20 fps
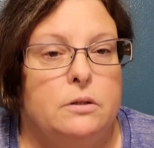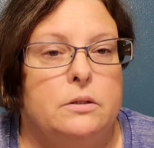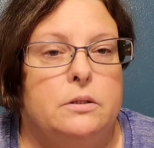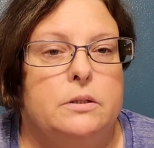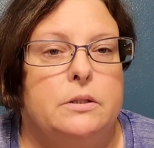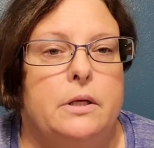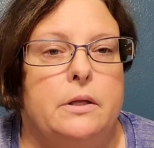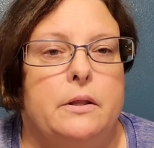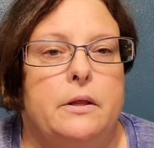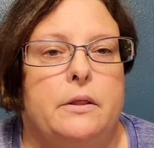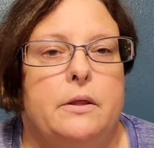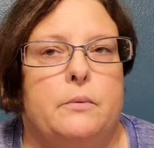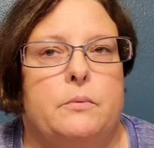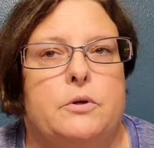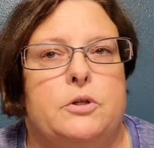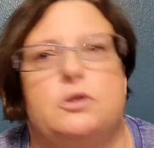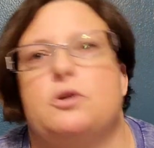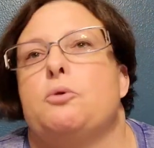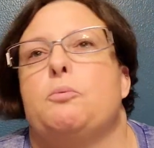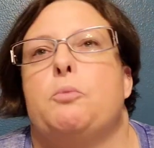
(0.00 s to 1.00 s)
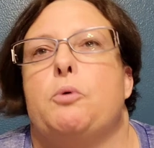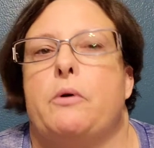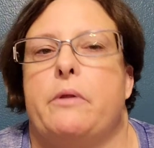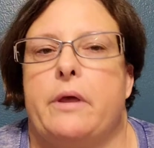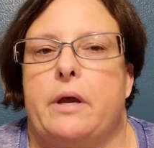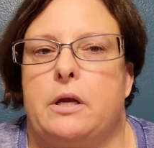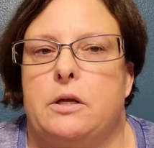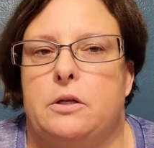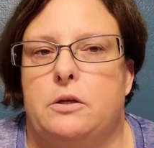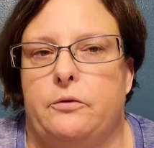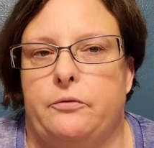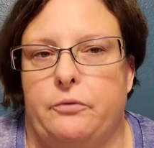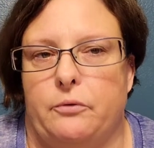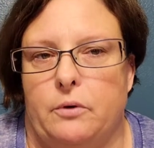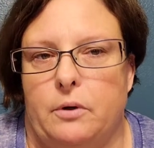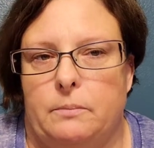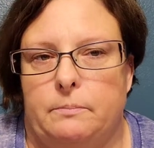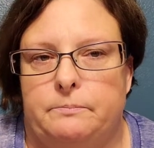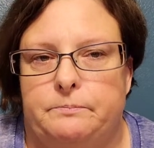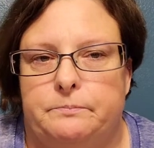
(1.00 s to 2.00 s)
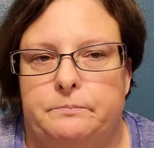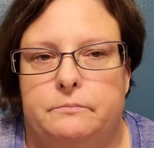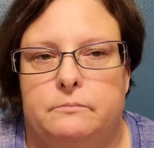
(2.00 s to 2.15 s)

So that there was no more they could do for him.